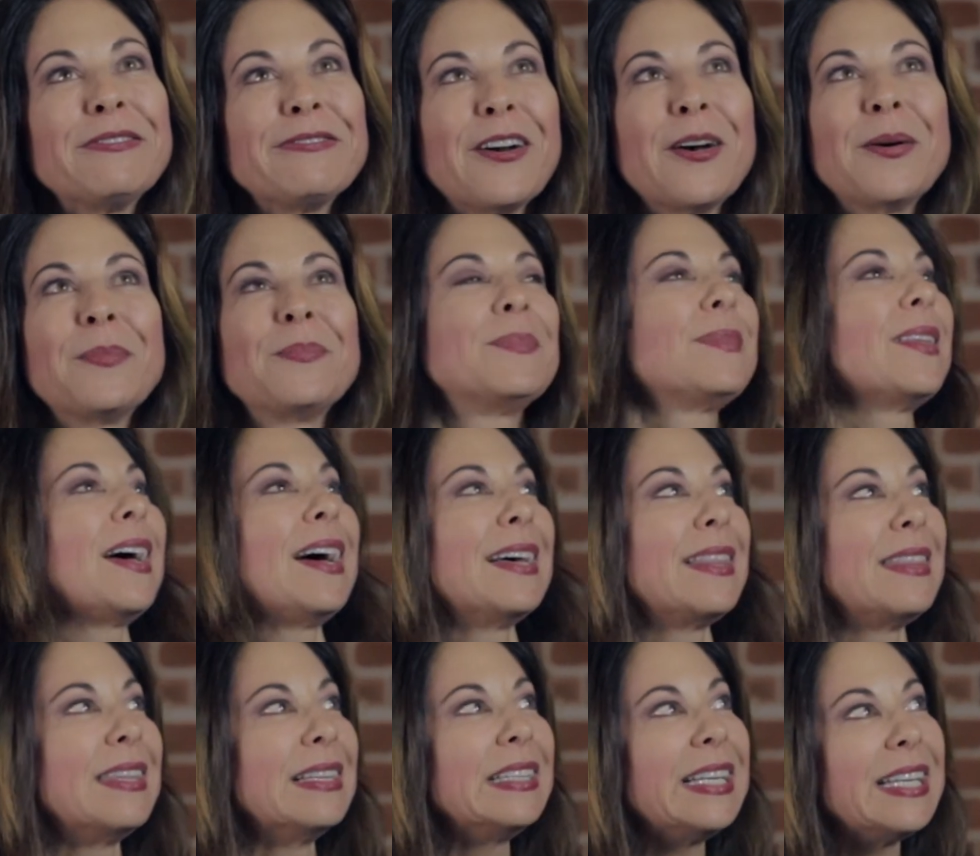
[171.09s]
from
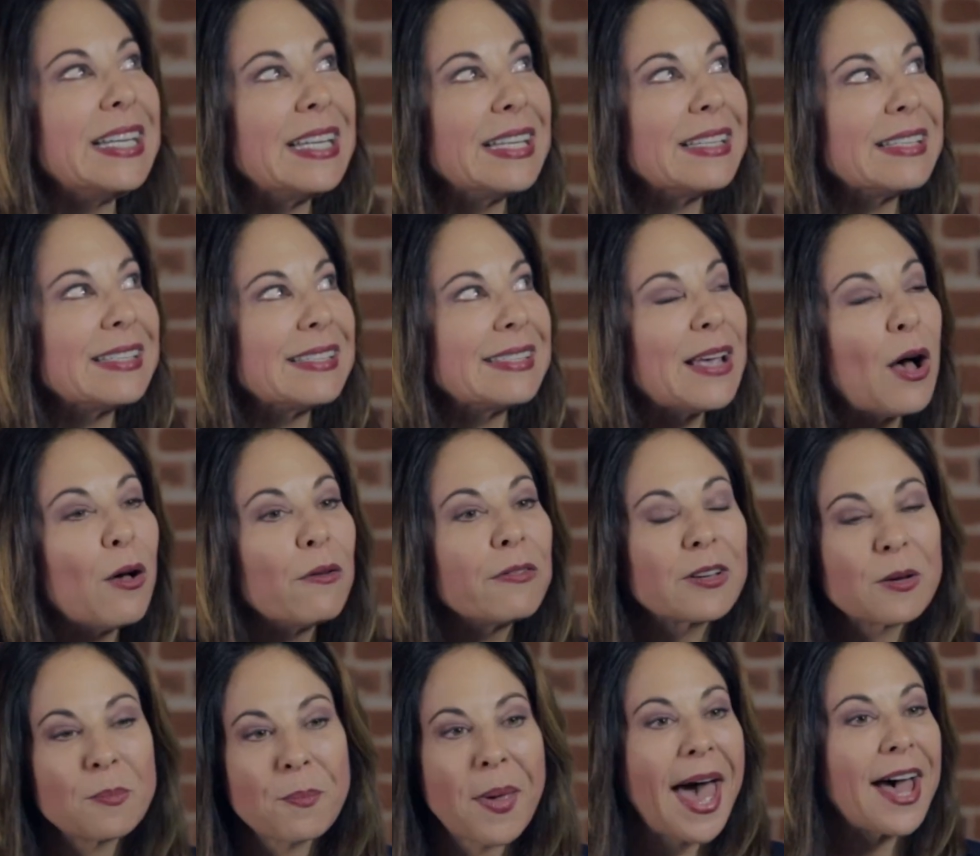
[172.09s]
the leading
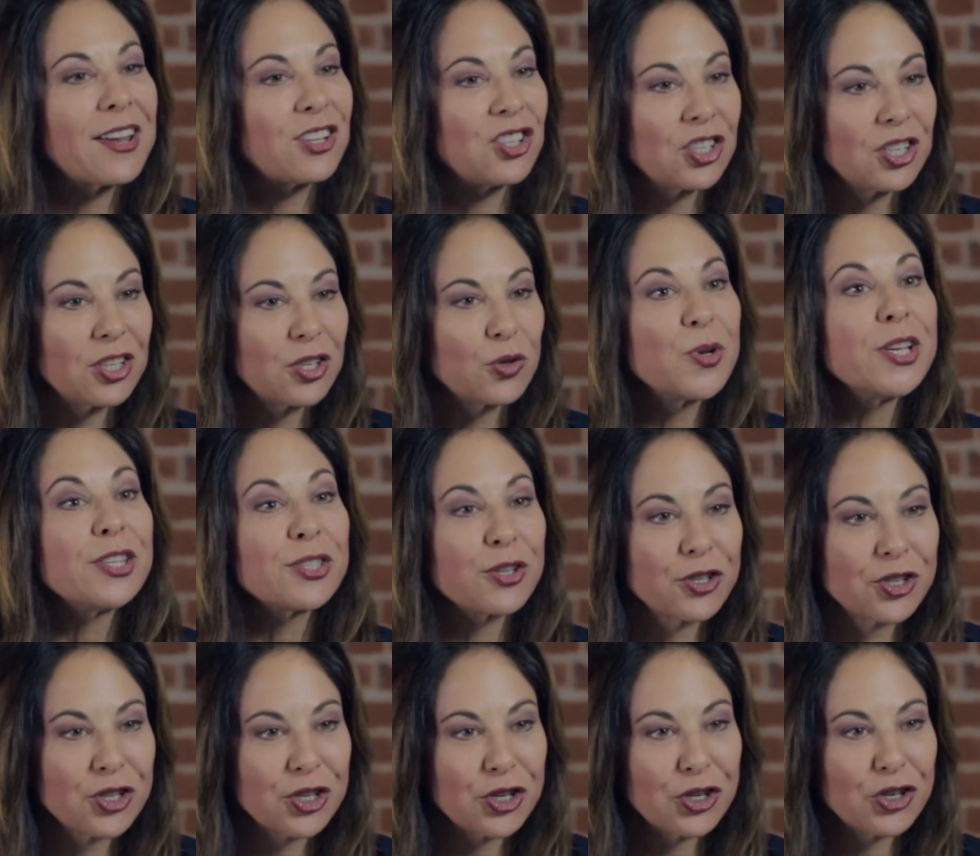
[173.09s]
self-compassion
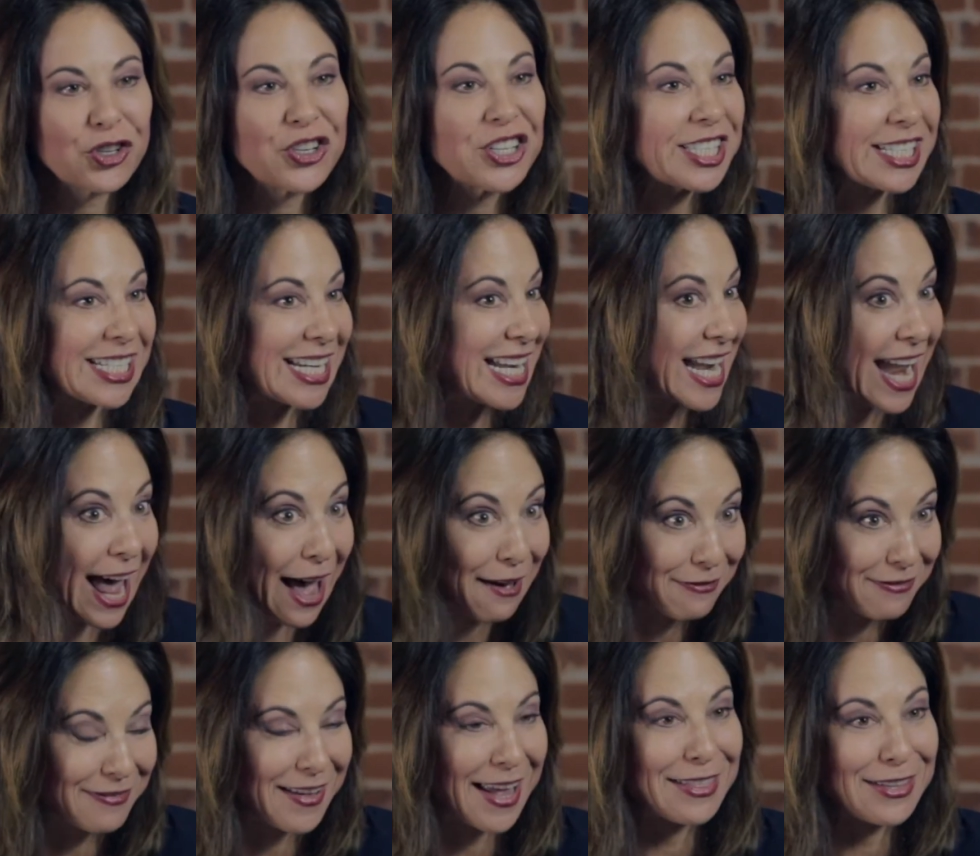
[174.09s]
researcher, Kristen
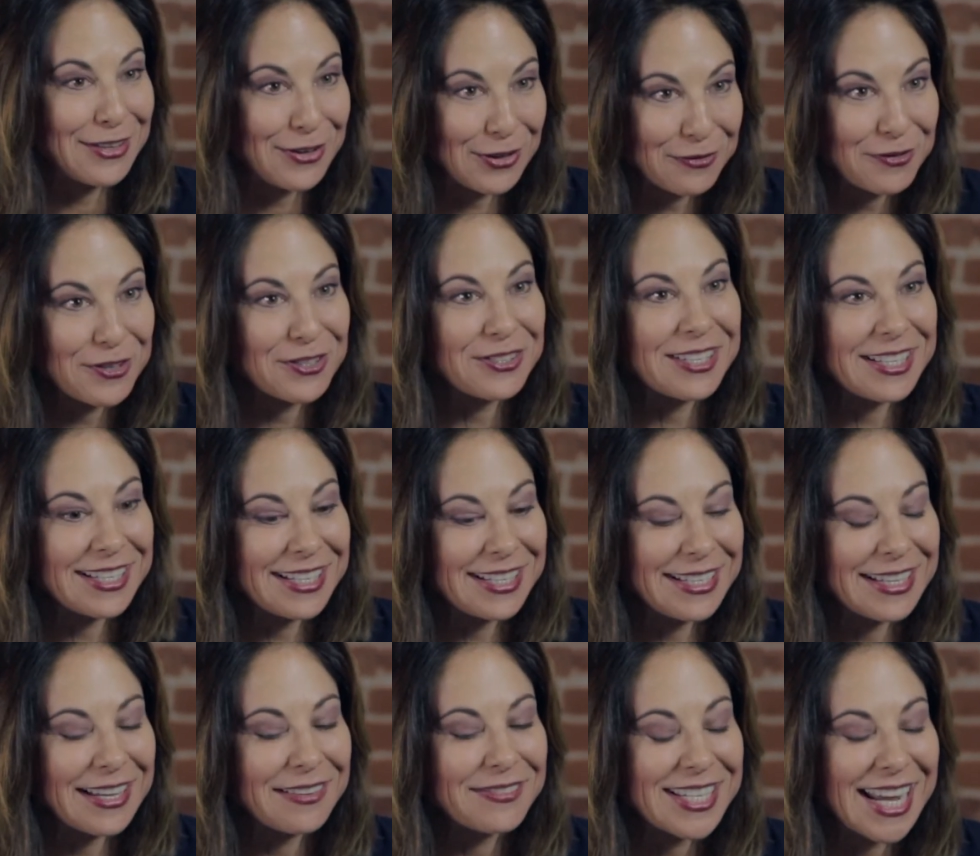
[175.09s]
Neff, at the
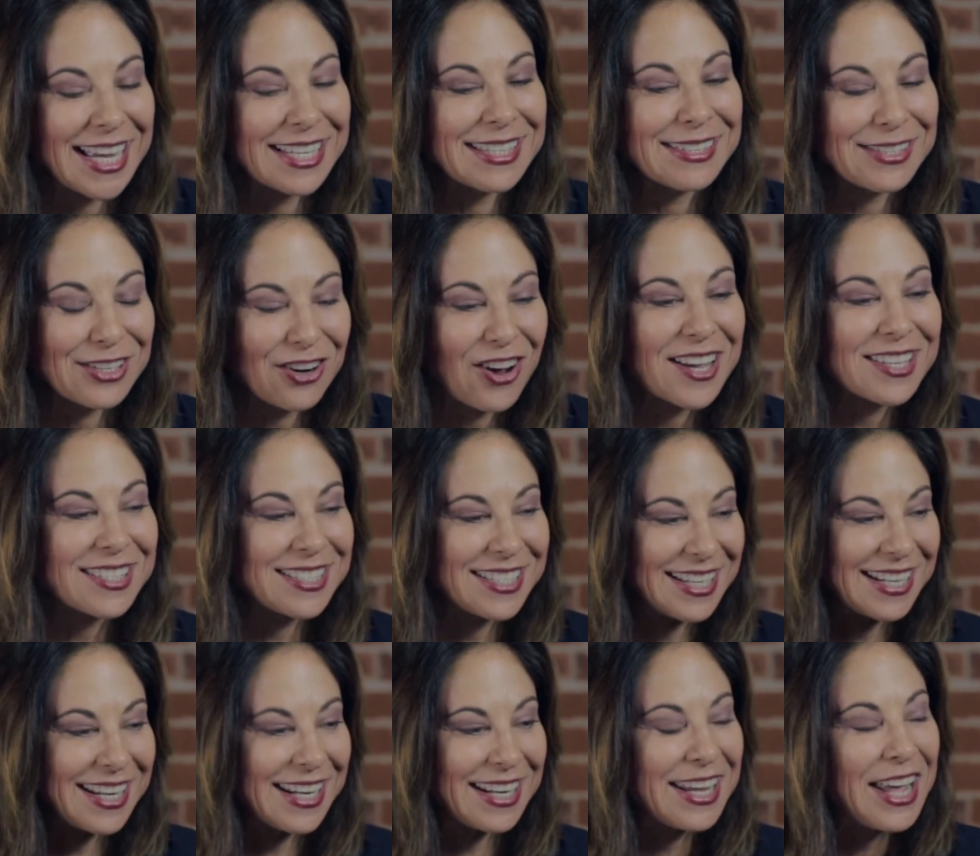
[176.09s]
University of Texas at
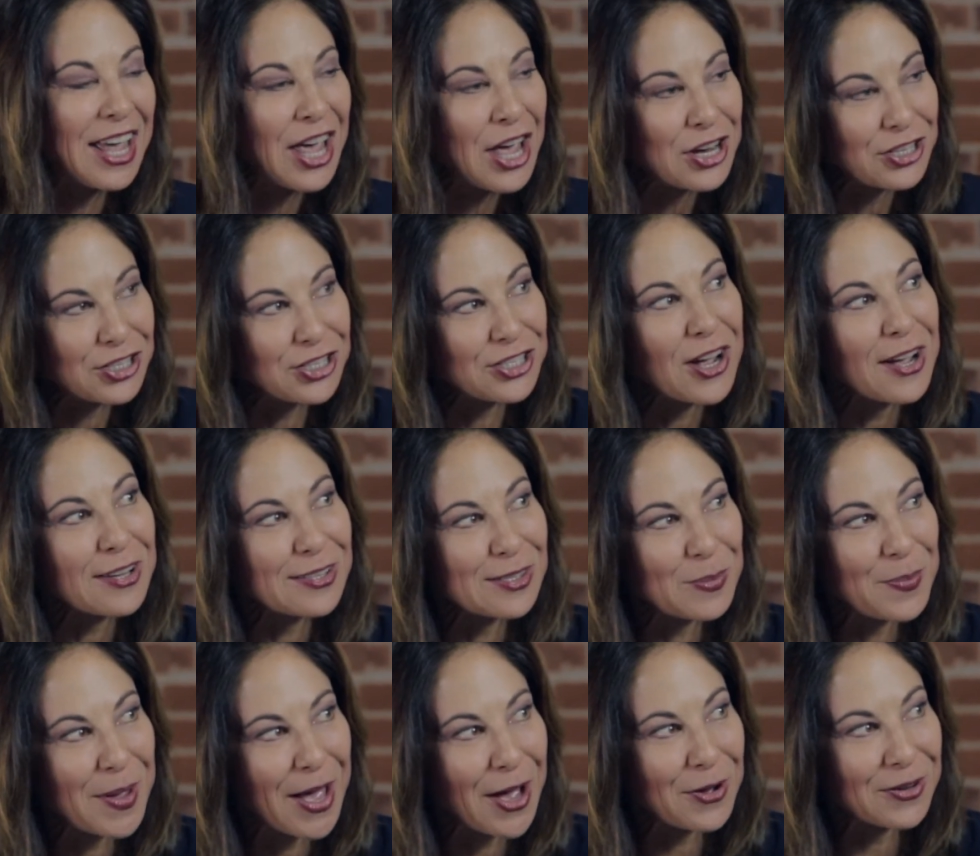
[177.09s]
Austin. And she talks
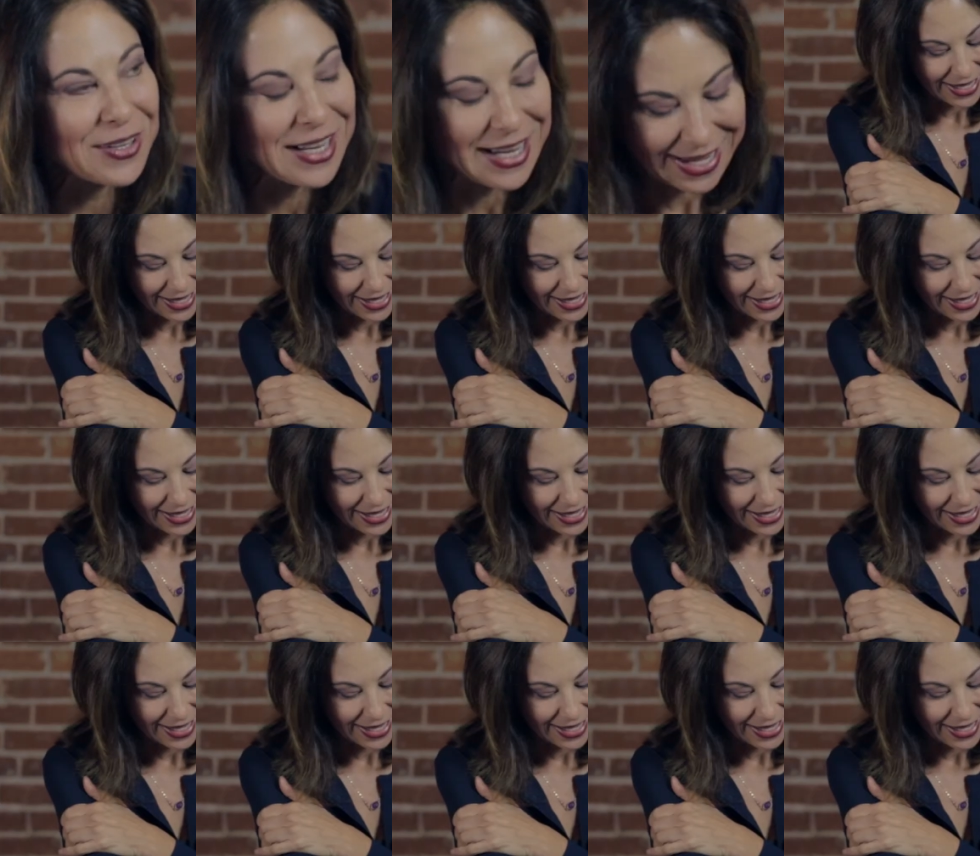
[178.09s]
about